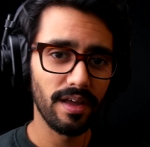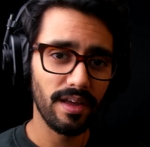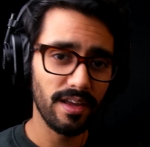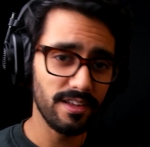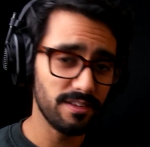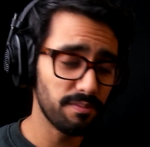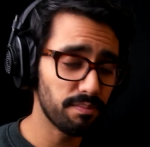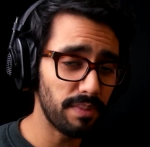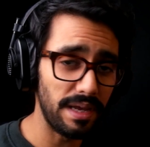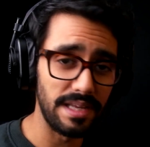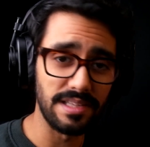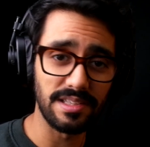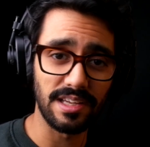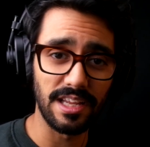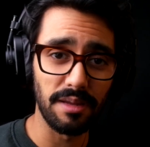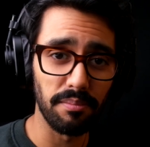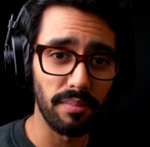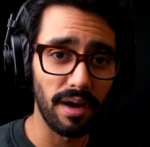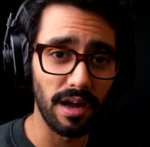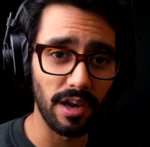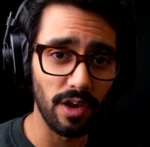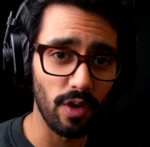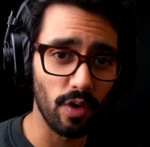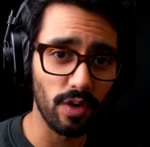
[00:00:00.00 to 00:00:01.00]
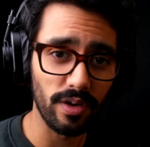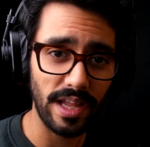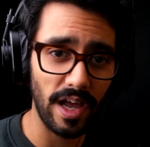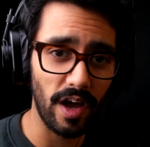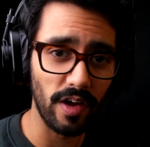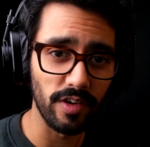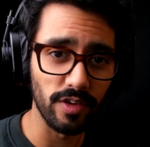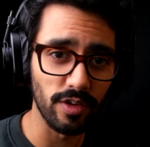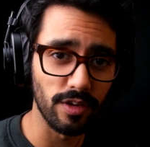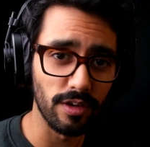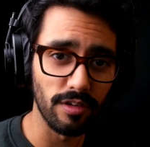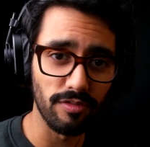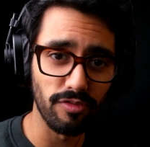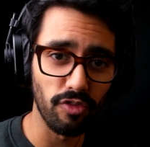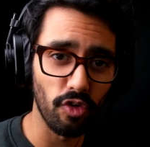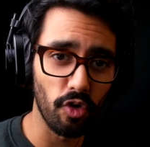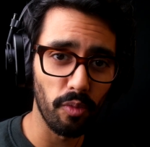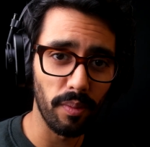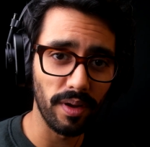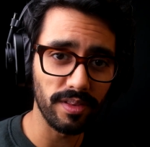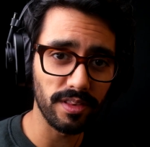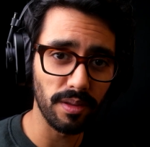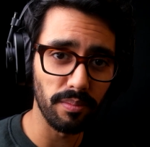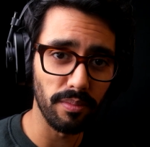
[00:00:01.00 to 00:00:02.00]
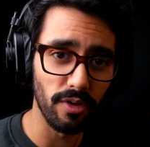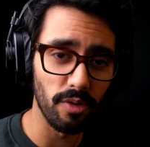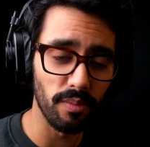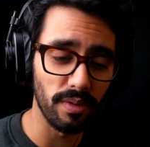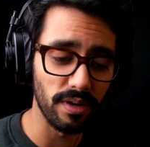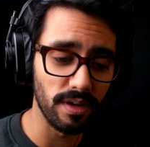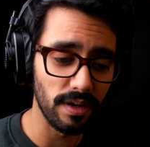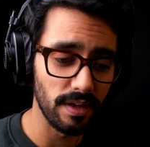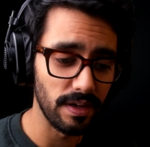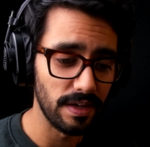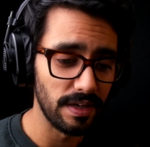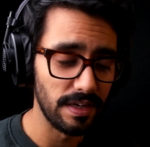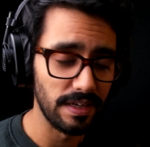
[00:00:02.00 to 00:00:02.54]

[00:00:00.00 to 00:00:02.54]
It's basically my lockdown uniform at the moment.